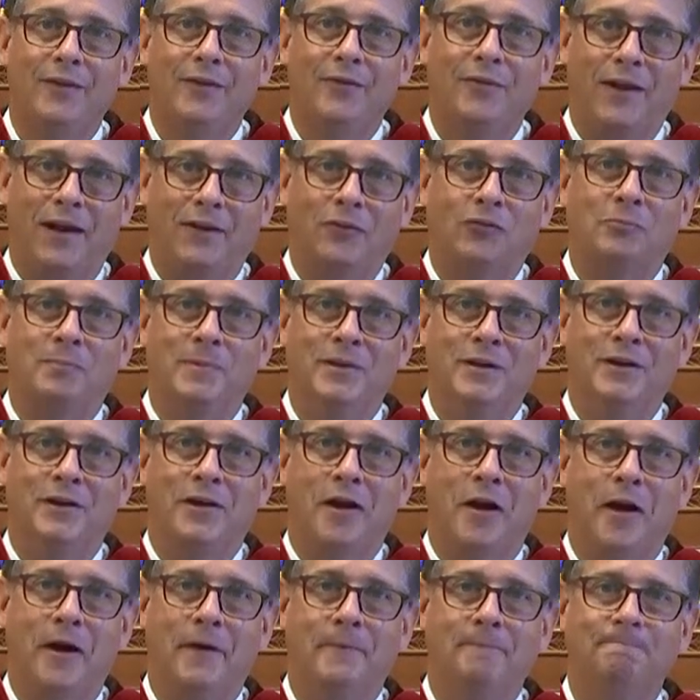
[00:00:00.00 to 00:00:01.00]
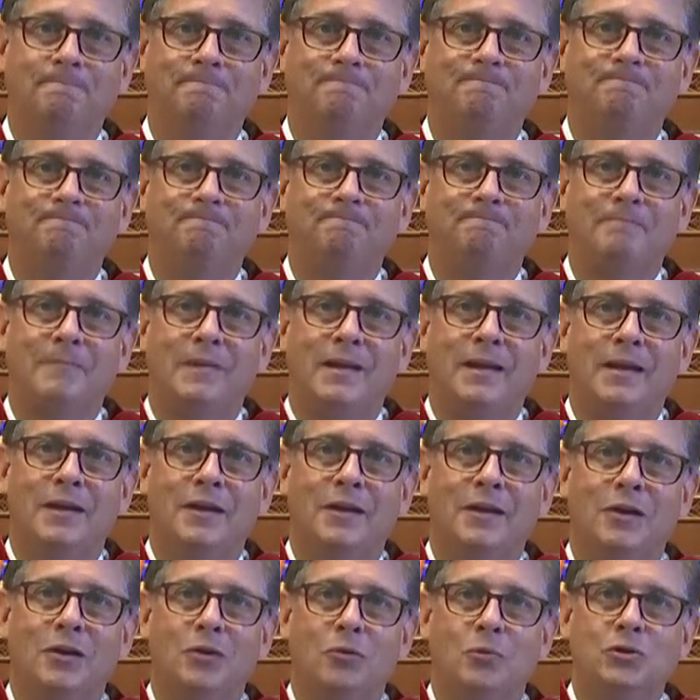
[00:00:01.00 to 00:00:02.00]
Thanks be to God.
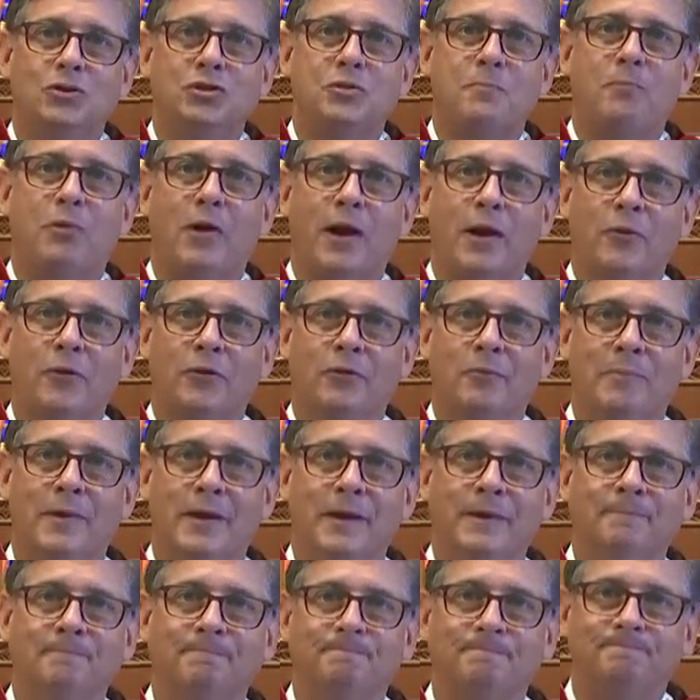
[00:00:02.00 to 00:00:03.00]
Would you pray with me?